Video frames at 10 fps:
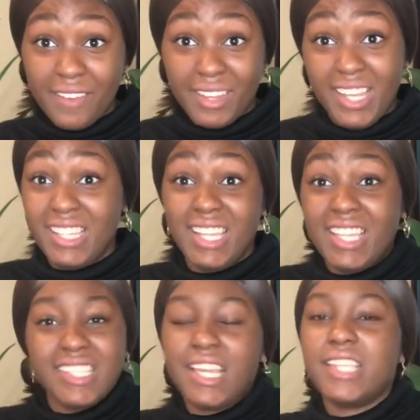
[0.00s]
Like he
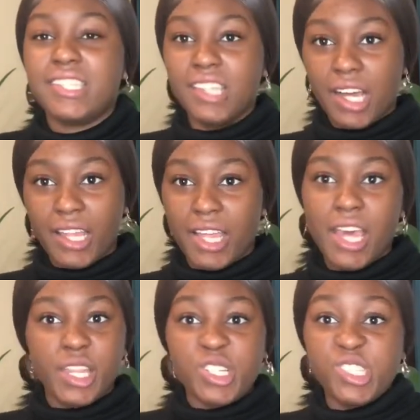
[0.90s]
doesn't, it's not like
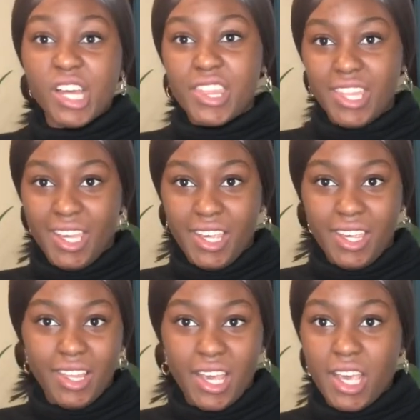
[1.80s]
there's
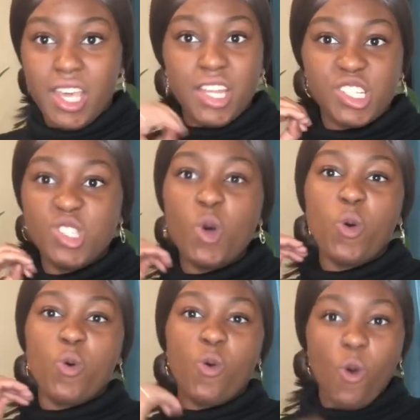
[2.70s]
nothing, like there's
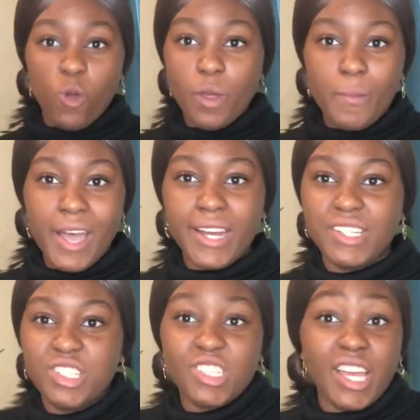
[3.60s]
no goal in mind. He's
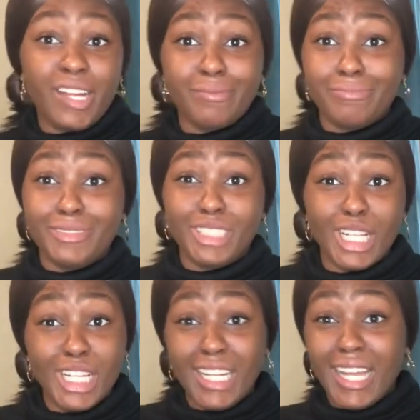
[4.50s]
just like
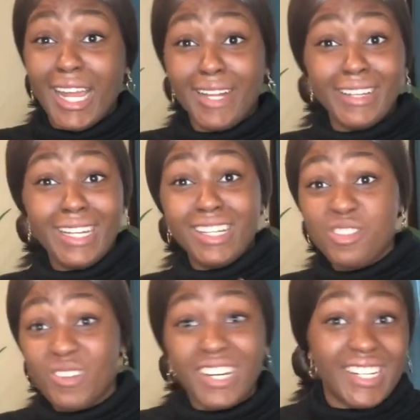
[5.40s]
chilling, like it is
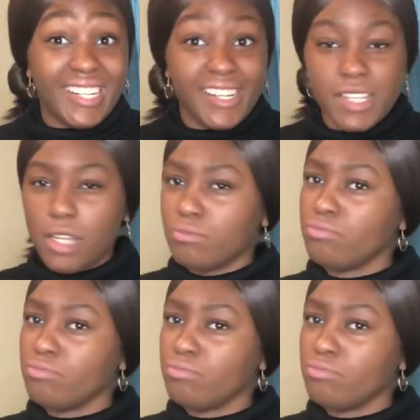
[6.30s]
what it is. Like